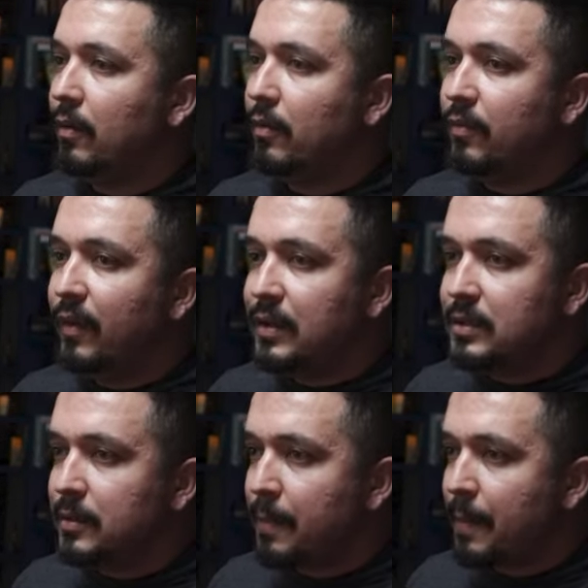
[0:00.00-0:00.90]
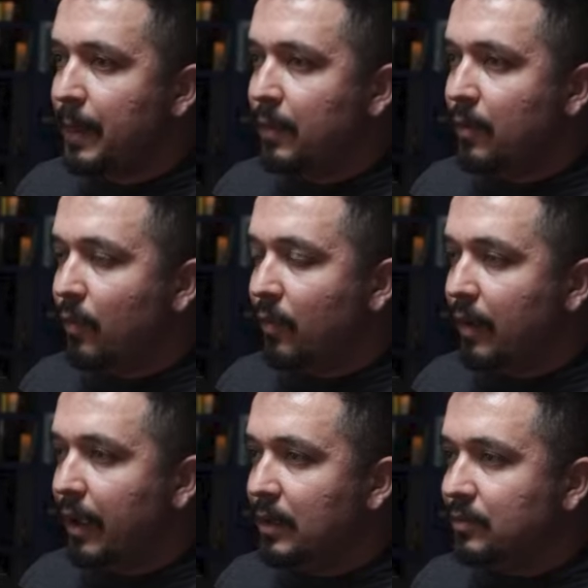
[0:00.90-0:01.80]
First,
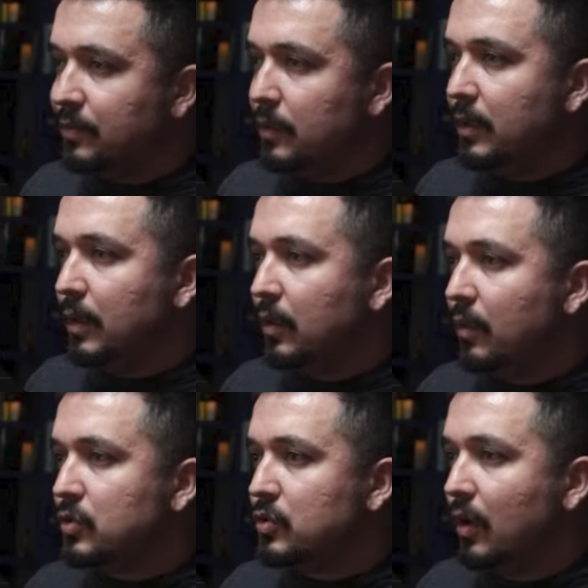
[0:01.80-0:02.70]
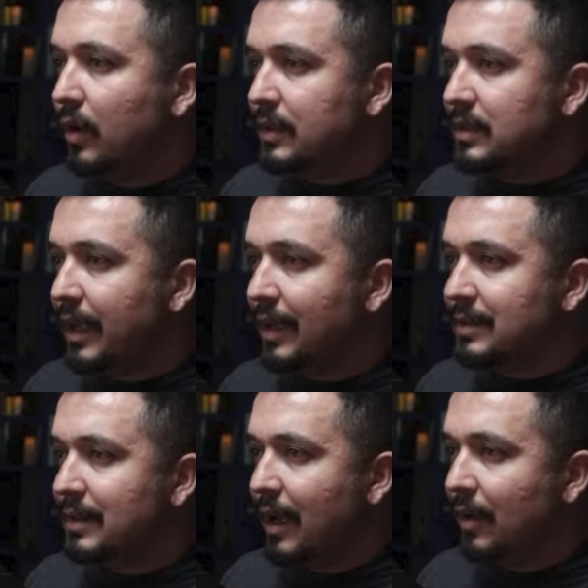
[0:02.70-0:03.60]
if your chart is as
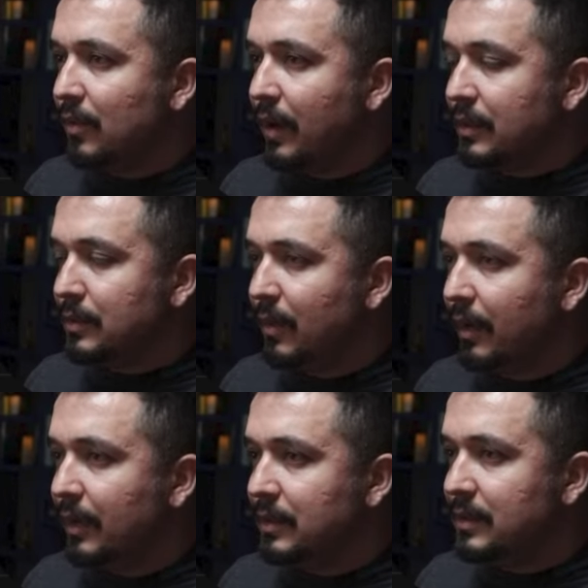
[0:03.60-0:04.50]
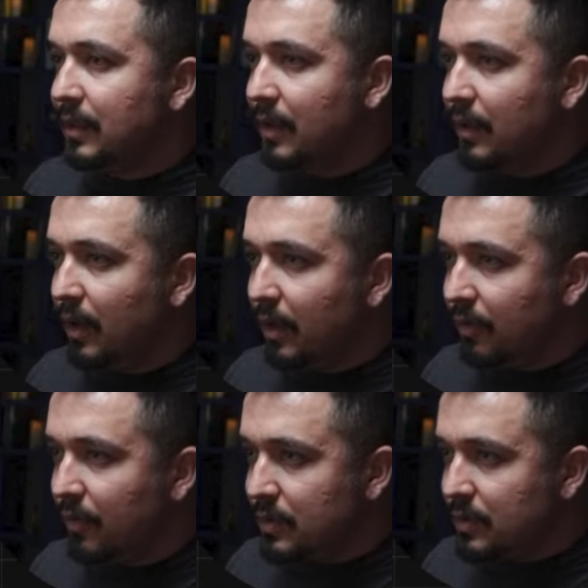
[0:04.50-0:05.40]
narrow as mine is here, if
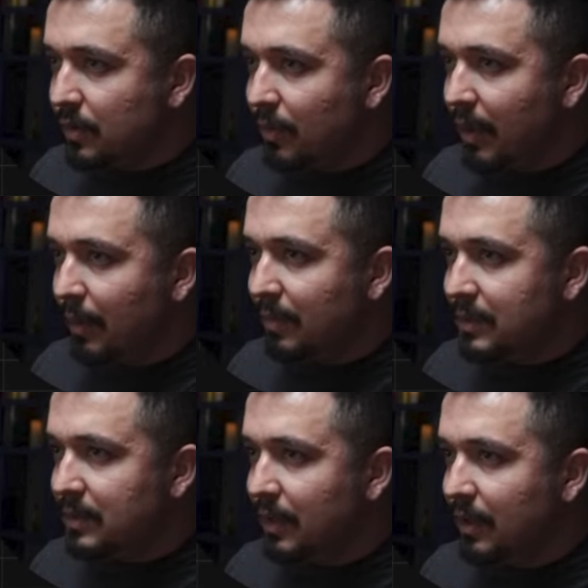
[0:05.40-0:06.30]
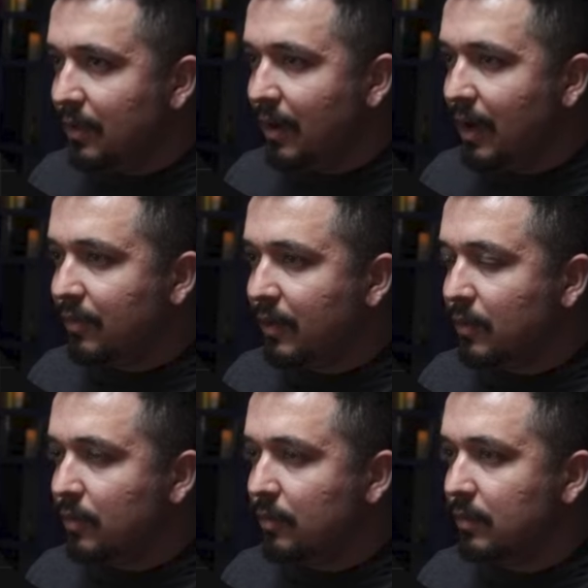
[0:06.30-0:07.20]
you scroll up, let's say you have
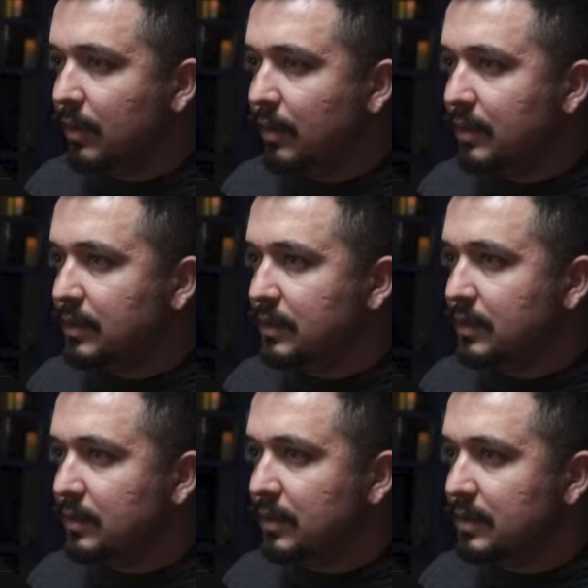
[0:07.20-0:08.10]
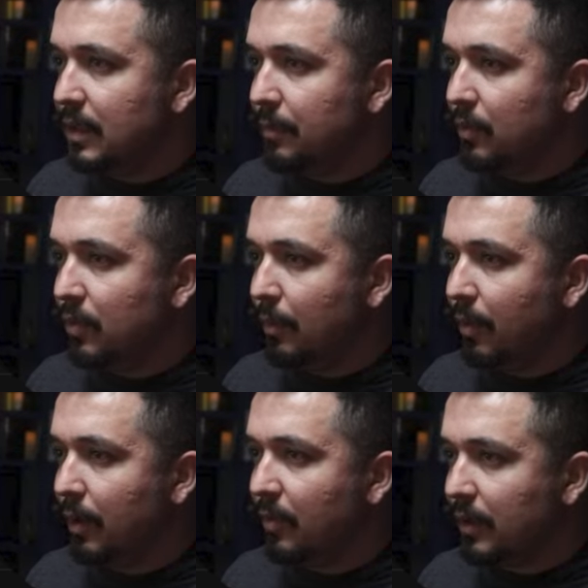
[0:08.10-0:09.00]
a let's say do a
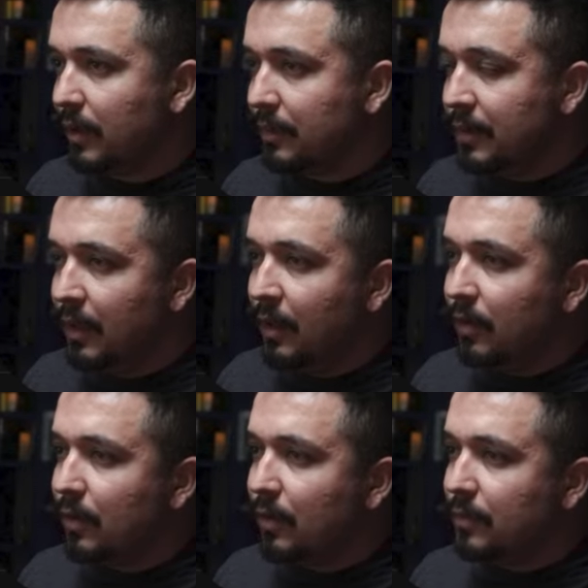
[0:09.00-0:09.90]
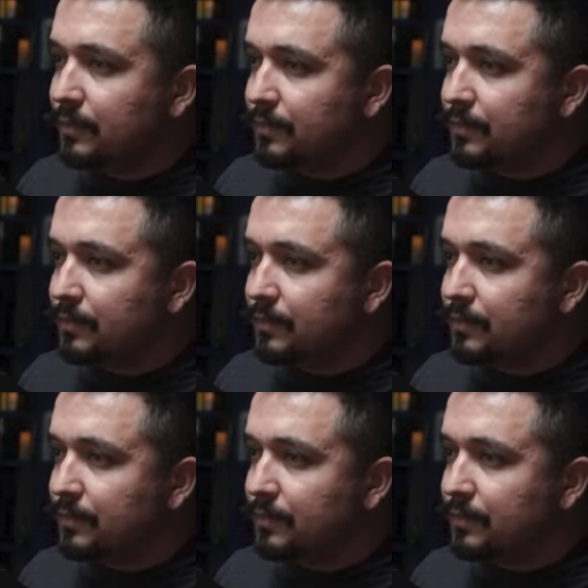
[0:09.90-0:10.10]
buy market. So